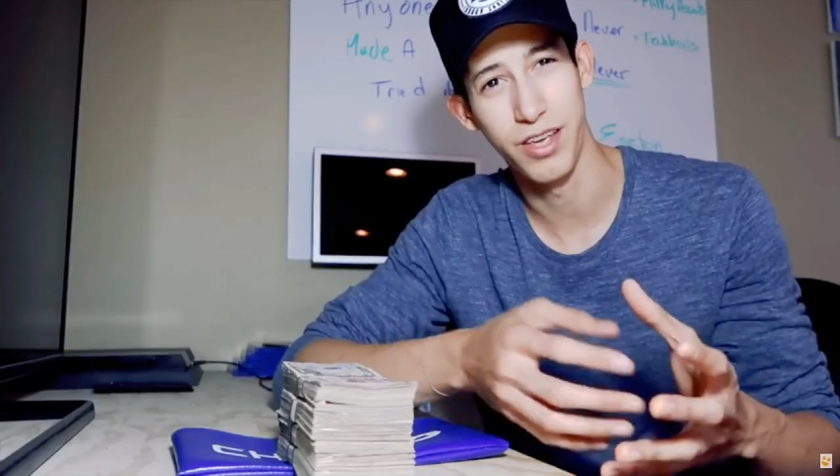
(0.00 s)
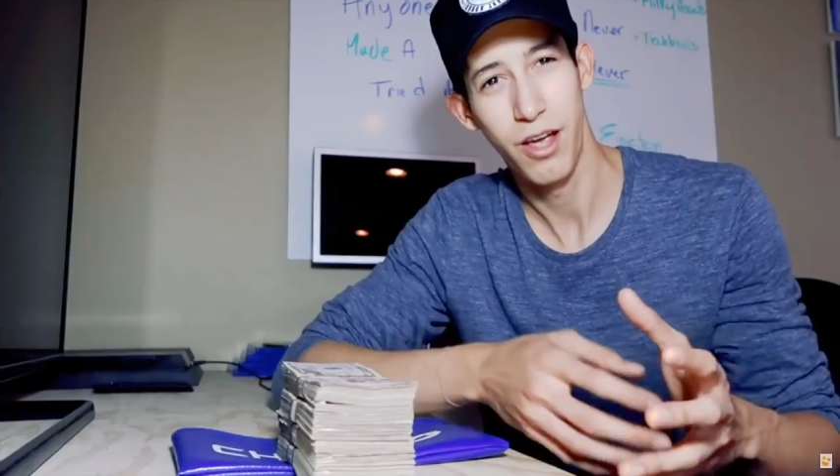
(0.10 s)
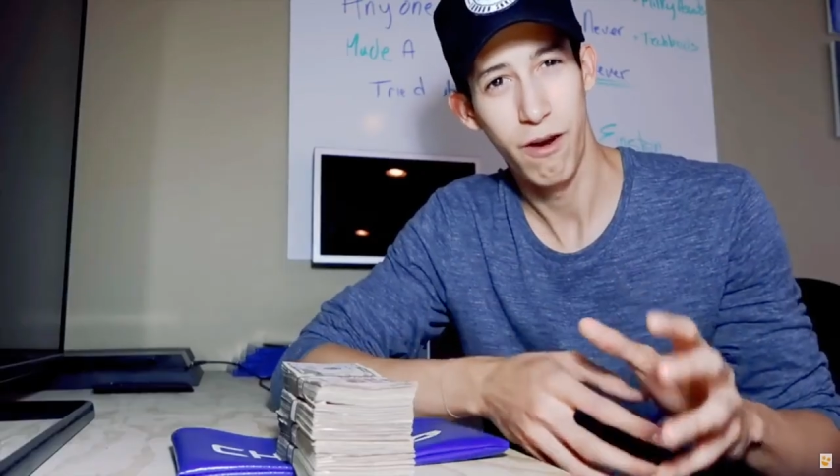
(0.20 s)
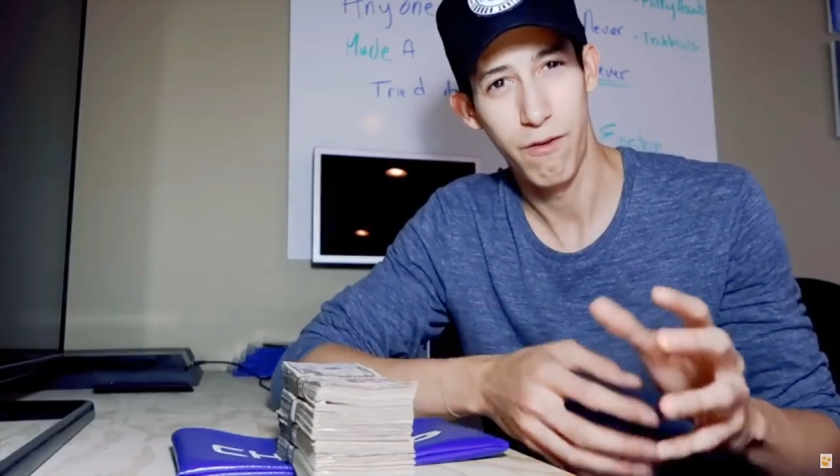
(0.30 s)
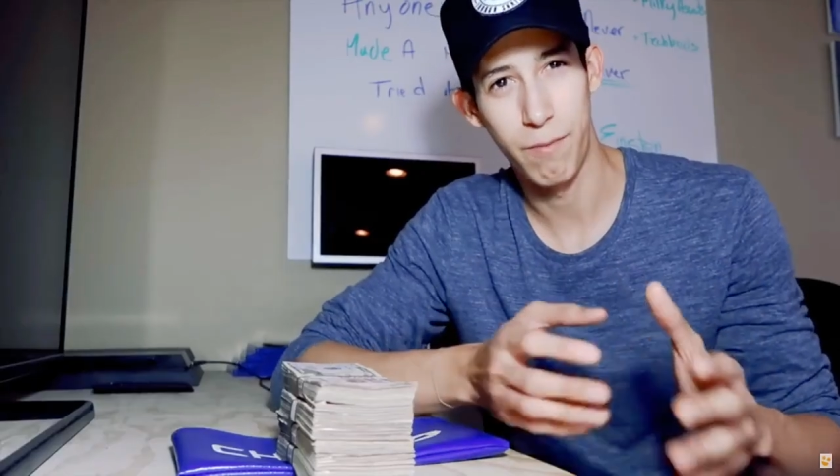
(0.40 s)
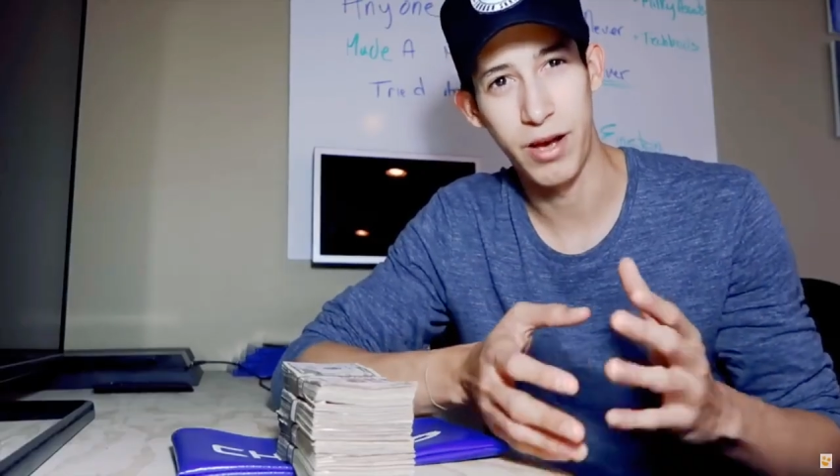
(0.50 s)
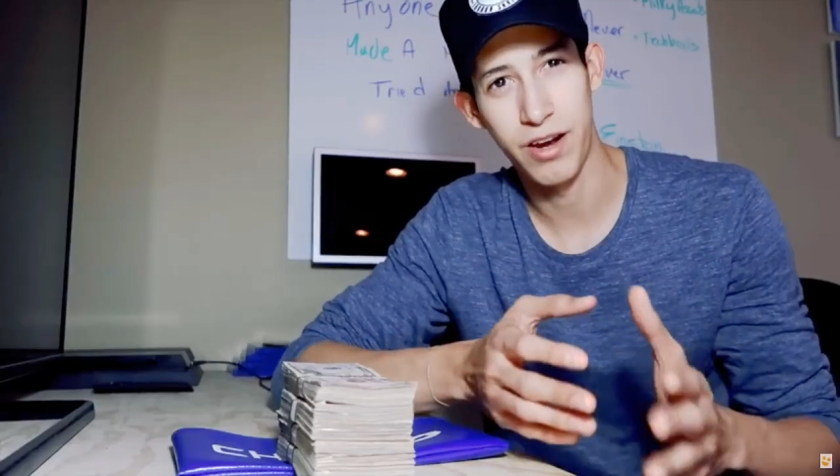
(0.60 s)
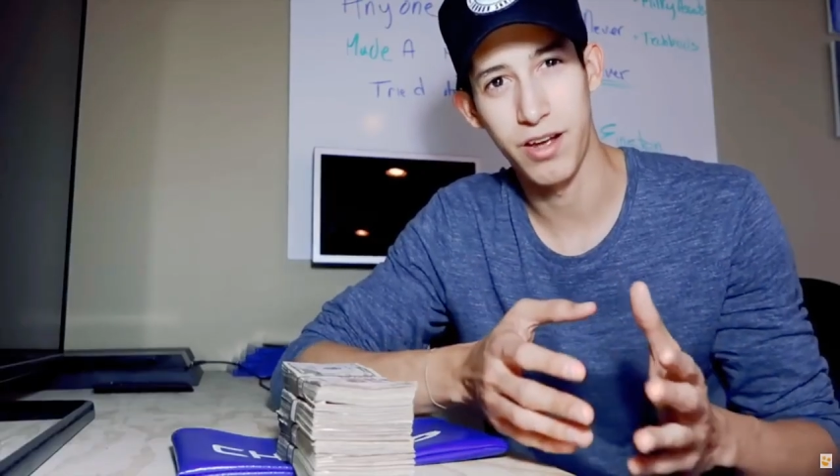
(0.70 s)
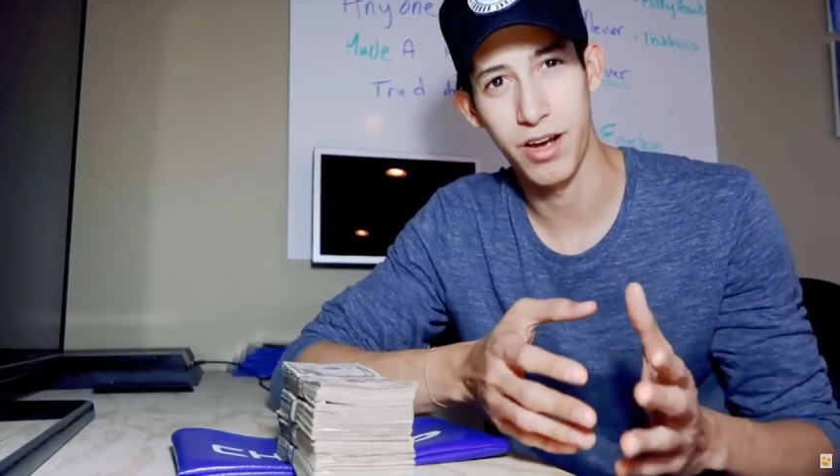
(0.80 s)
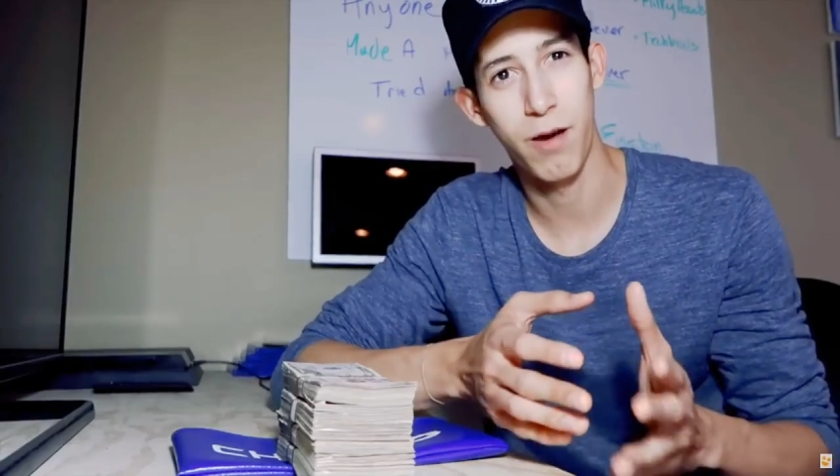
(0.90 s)
He's another day
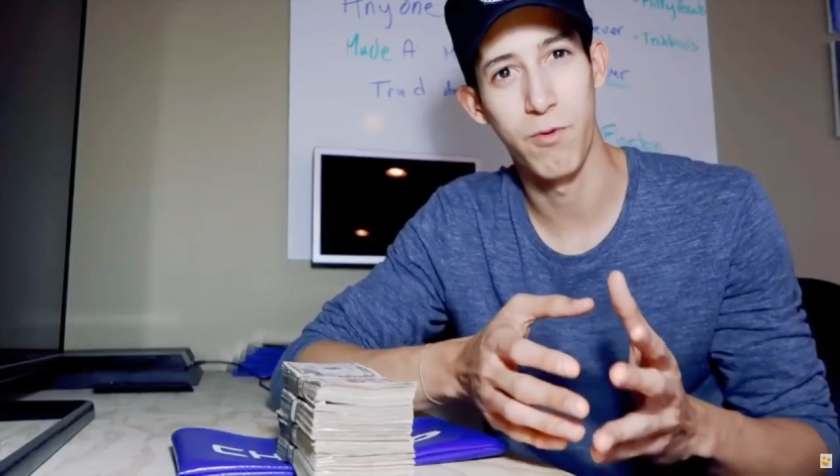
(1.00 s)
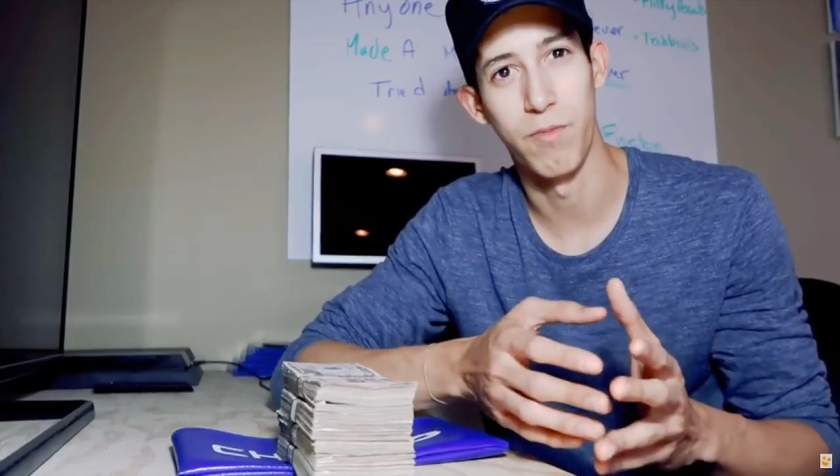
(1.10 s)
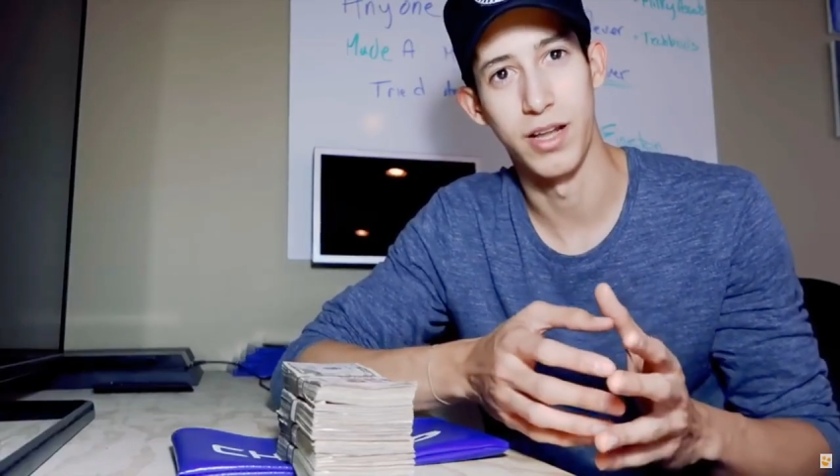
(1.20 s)
trader.